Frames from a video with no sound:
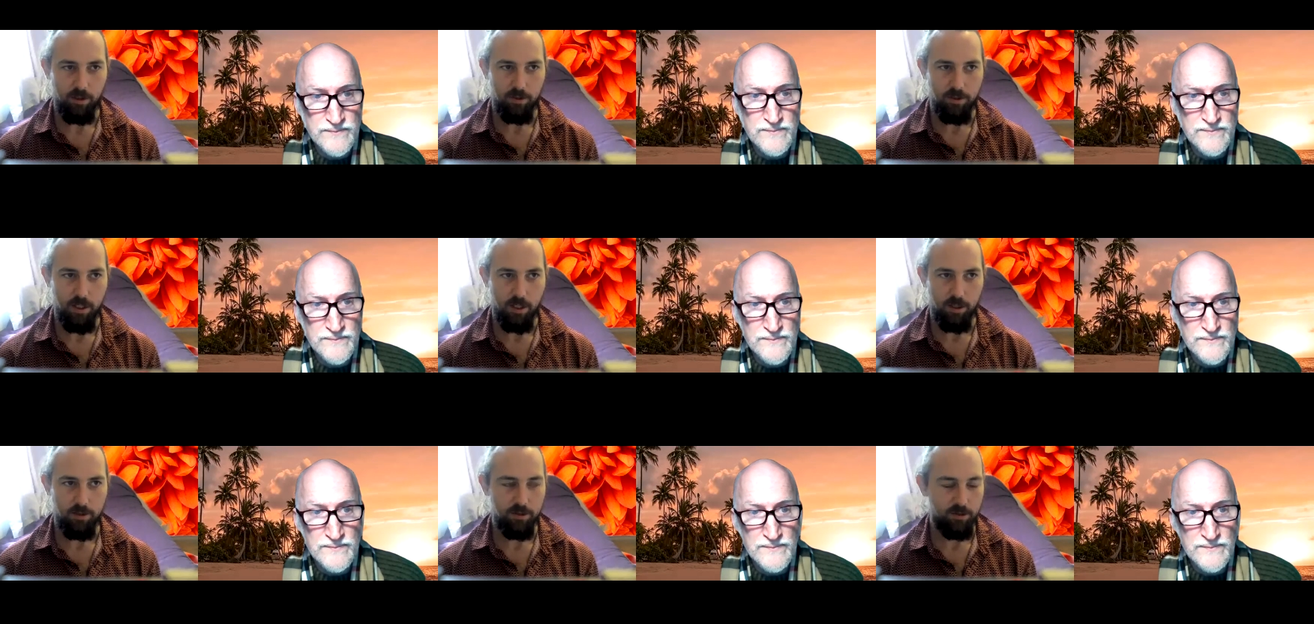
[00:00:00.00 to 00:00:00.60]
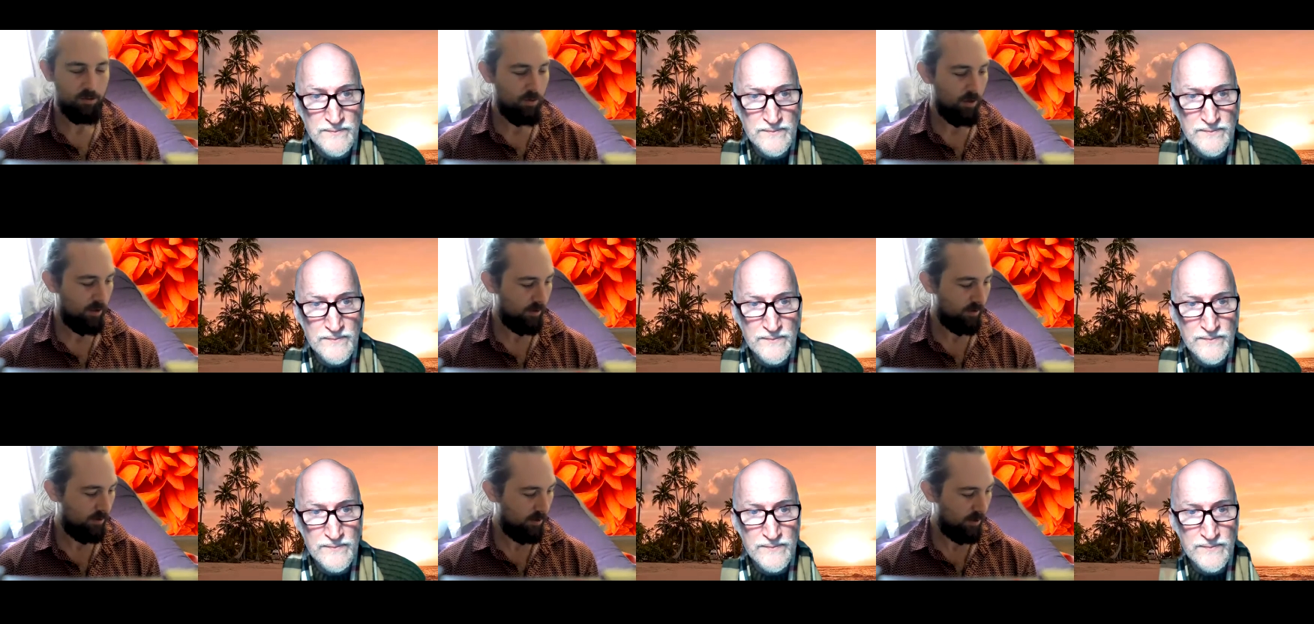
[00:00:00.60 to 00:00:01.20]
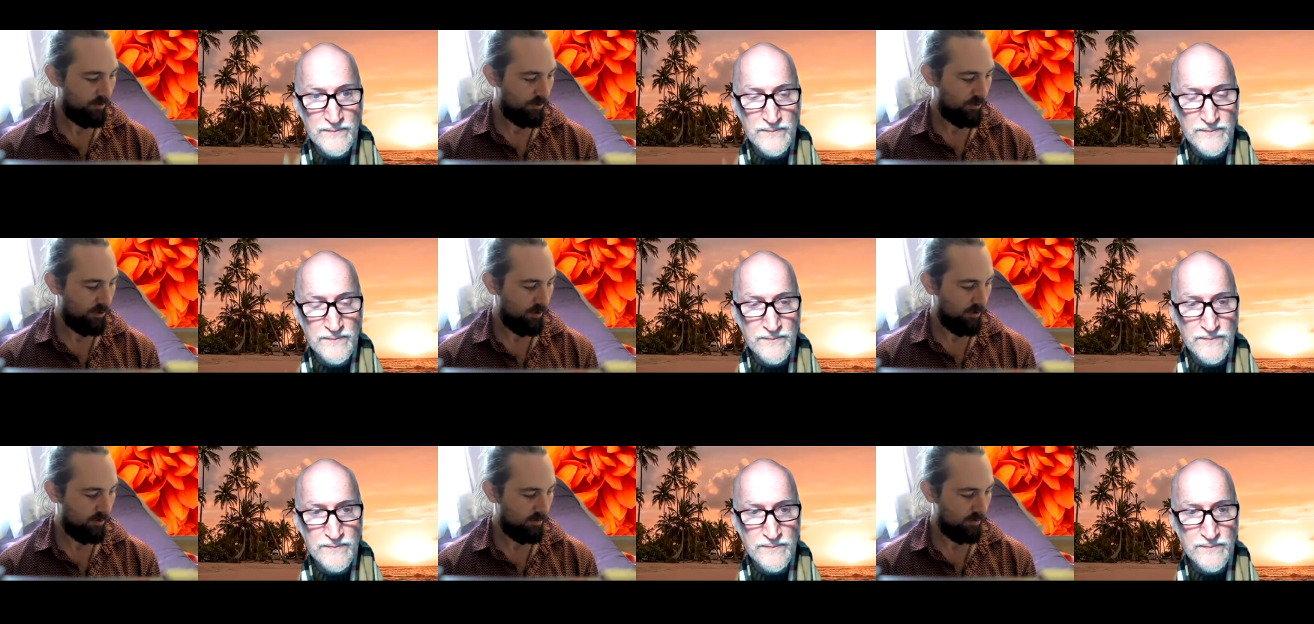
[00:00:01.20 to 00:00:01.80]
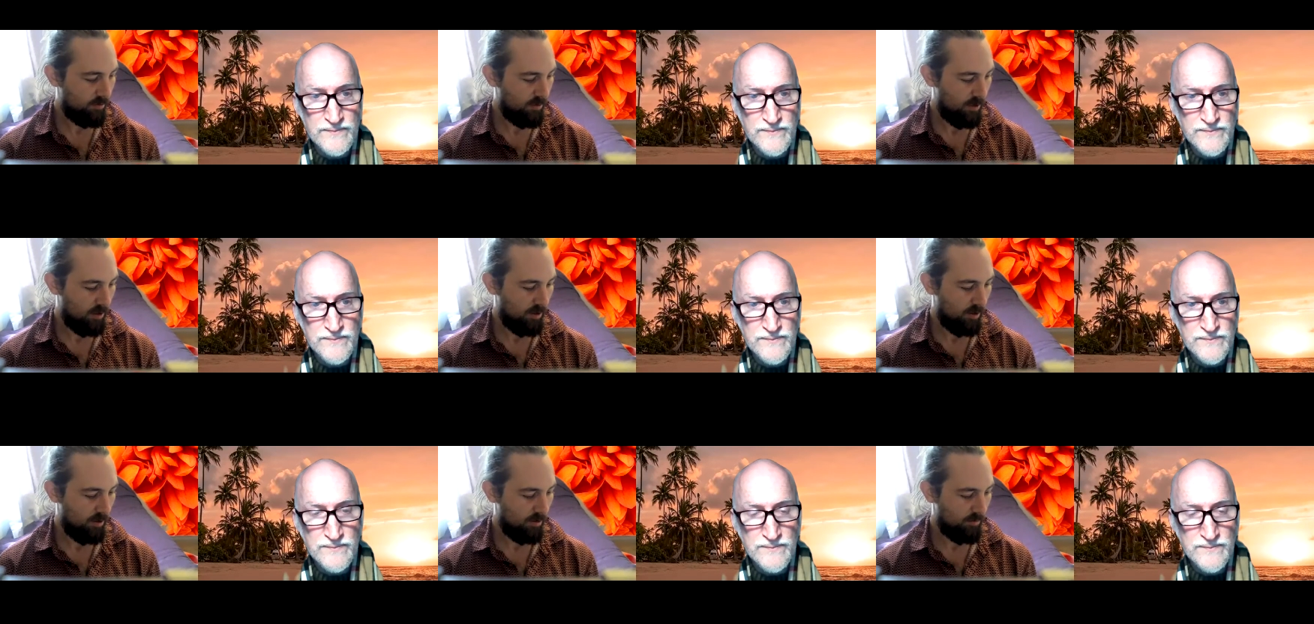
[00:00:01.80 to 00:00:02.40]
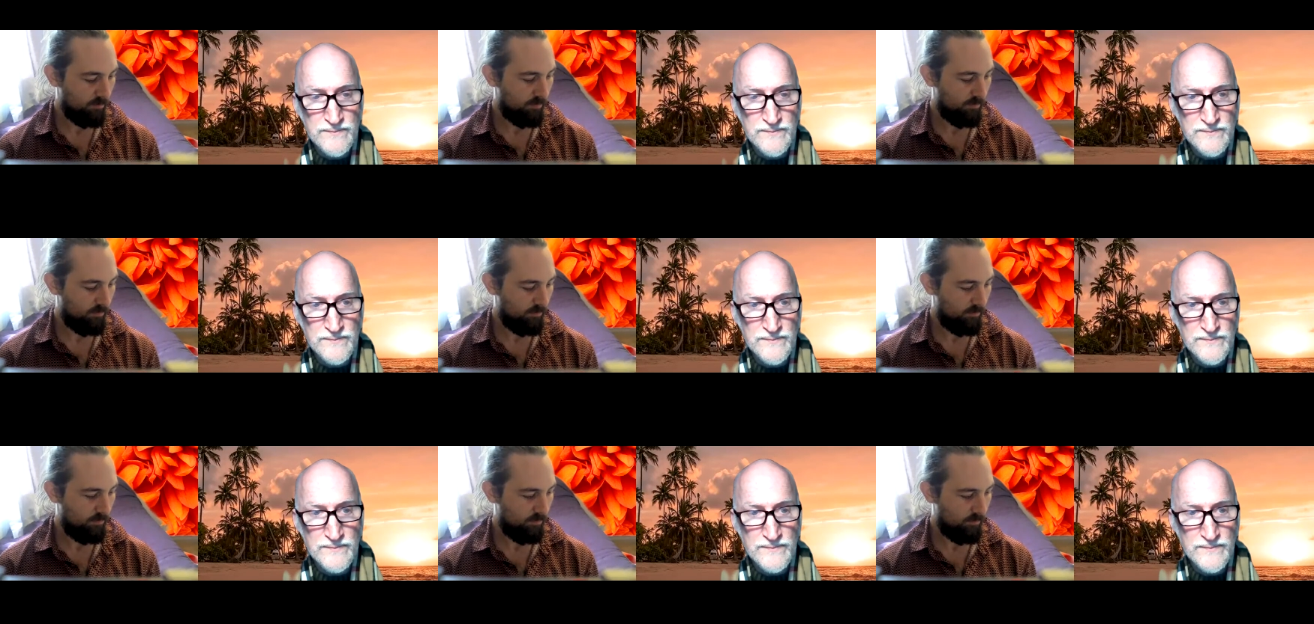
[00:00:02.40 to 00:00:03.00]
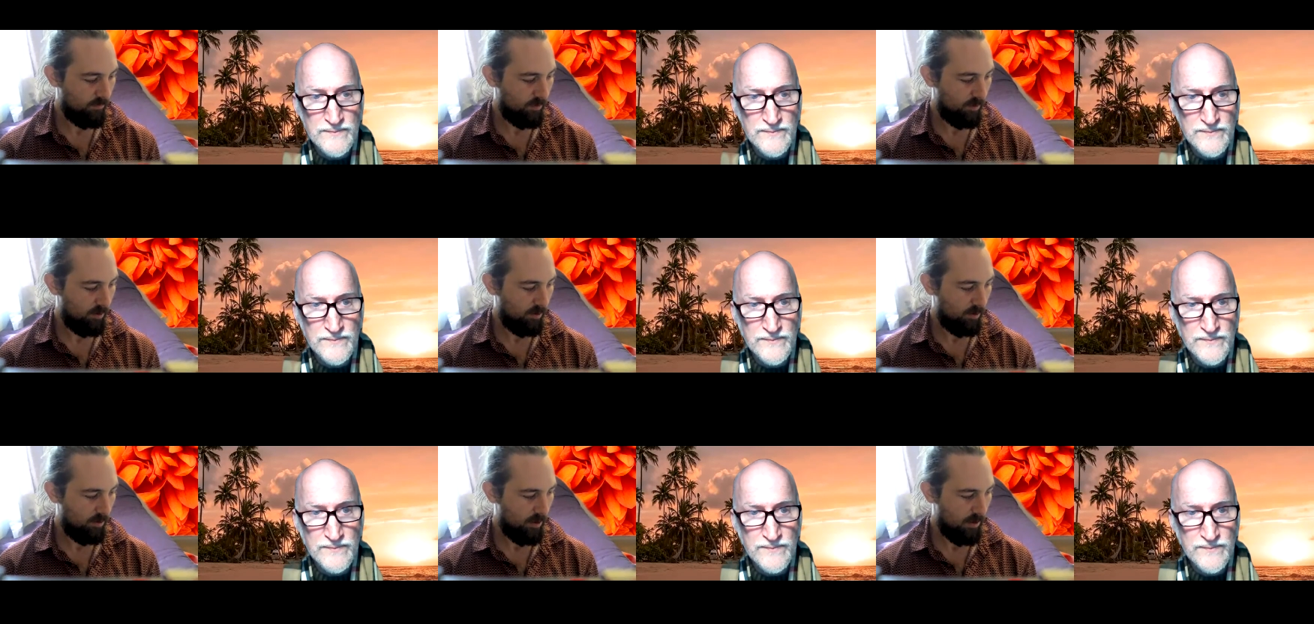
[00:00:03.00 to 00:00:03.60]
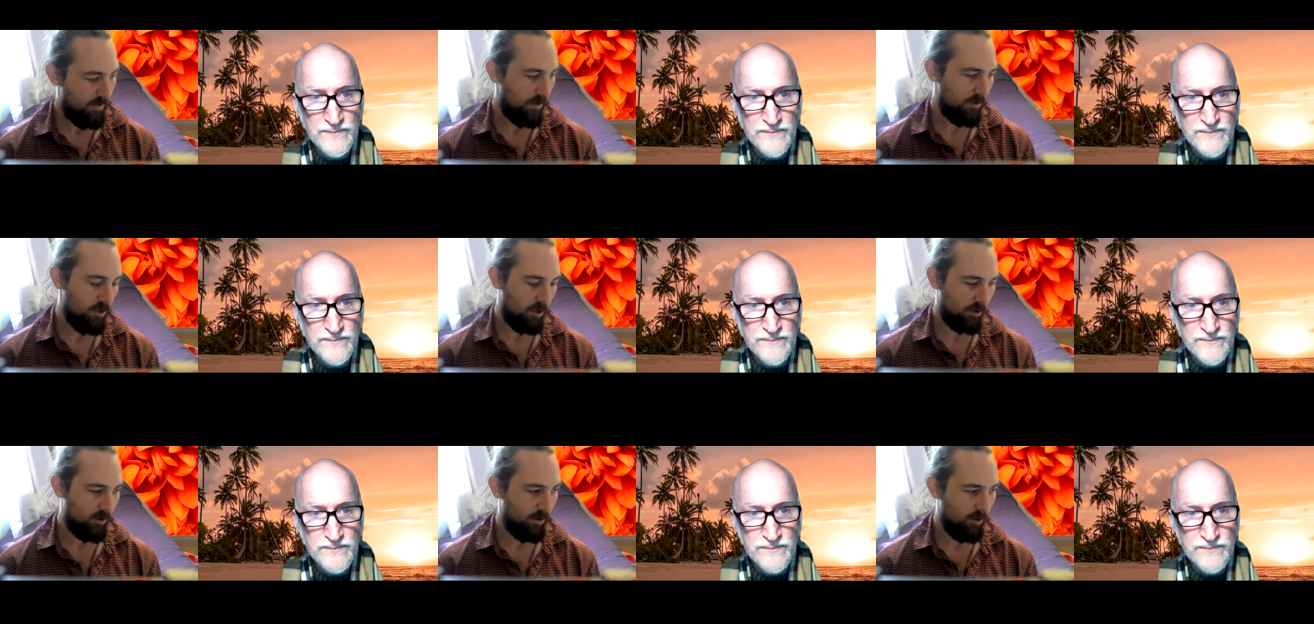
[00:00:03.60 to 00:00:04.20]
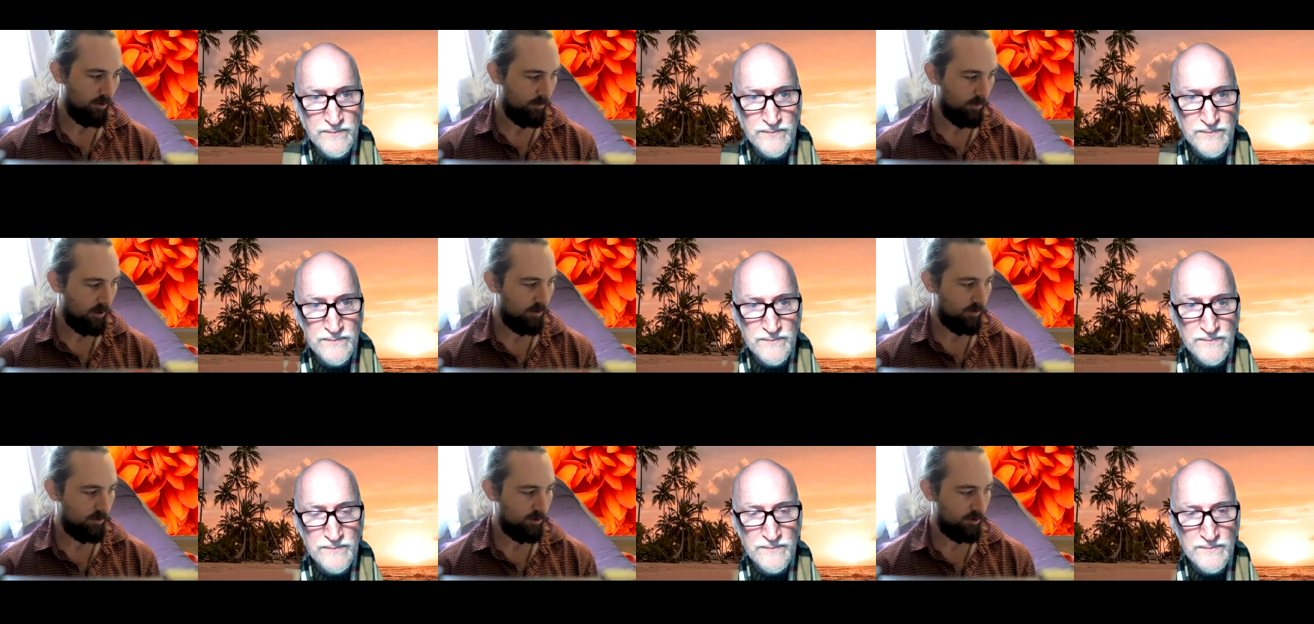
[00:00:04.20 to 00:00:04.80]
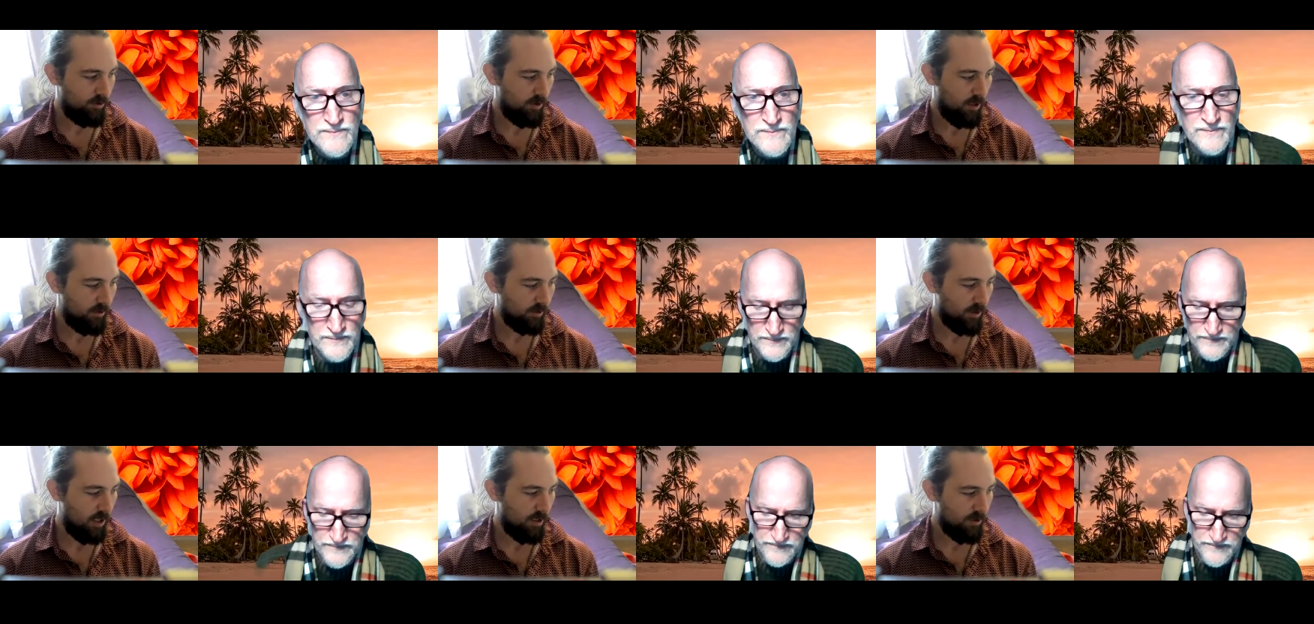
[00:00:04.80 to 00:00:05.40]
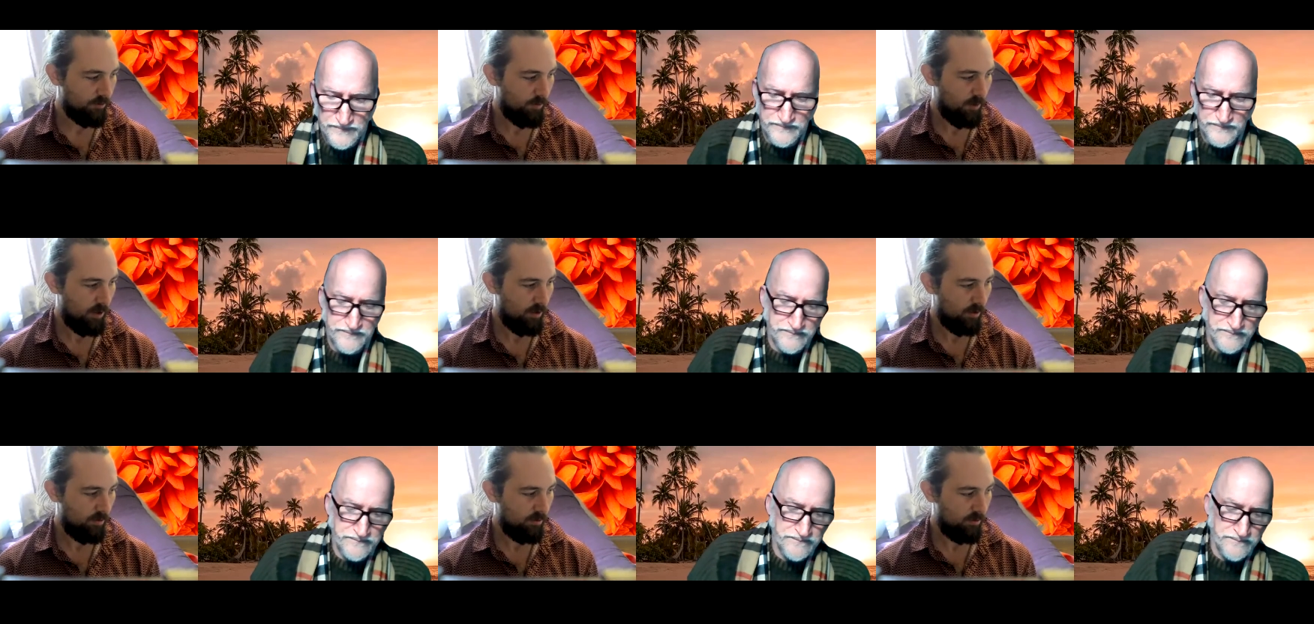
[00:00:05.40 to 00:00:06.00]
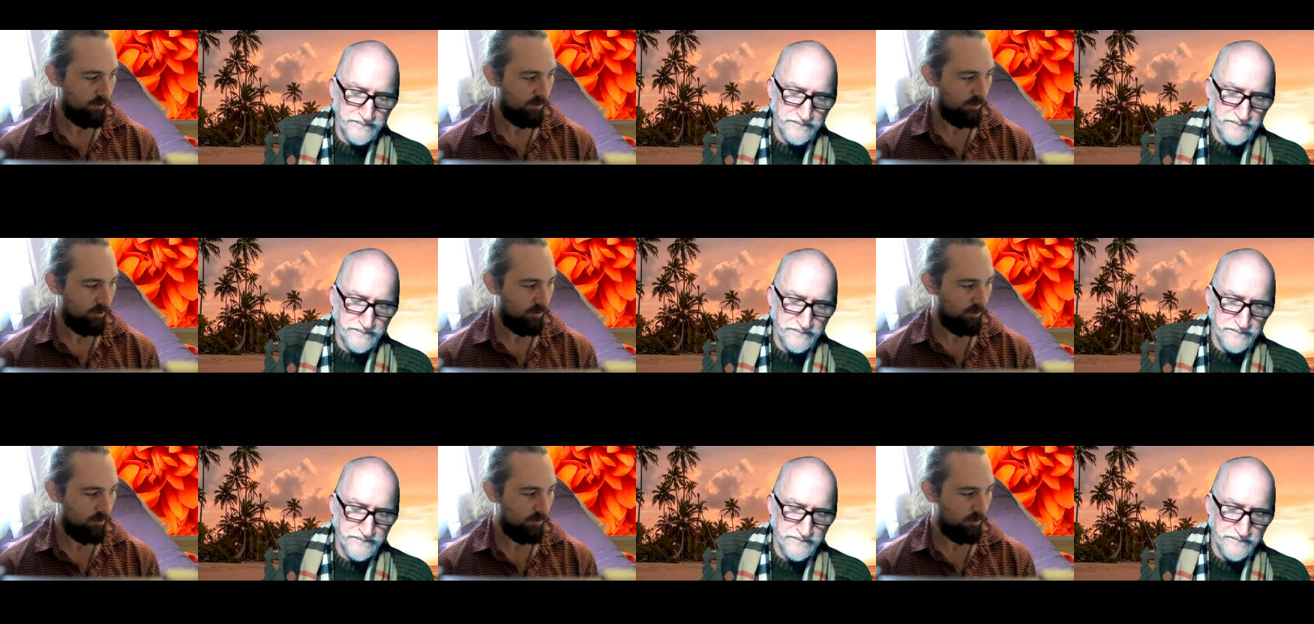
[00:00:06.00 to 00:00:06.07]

Speaker 1: yeah, he's quite interesting. Um, and I talked a little bit to another guy as well.